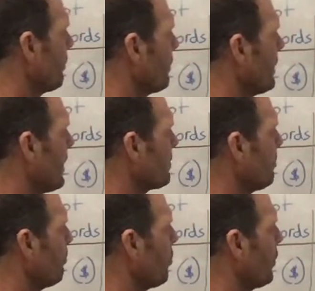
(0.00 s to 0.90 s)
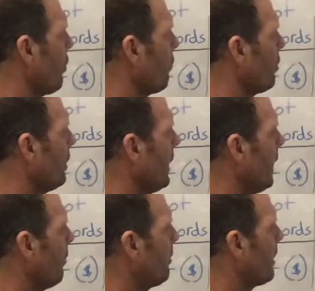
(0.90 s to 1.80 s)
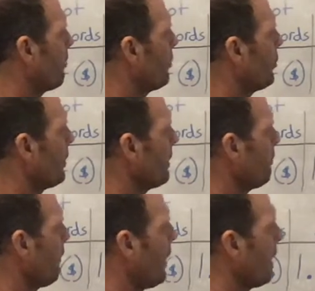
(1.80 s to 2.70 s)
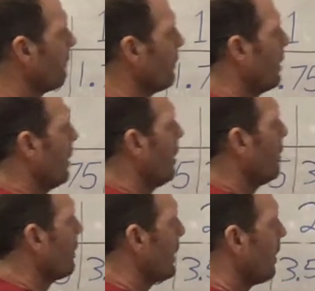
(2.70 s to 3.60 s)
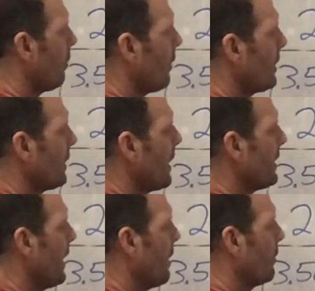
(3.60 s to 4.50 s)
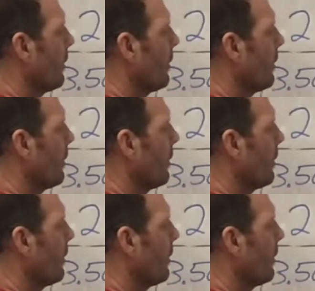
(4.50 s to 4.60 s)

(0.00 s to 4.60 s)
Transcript: the decimal point over. It would become 35. Okay, I'll write that down.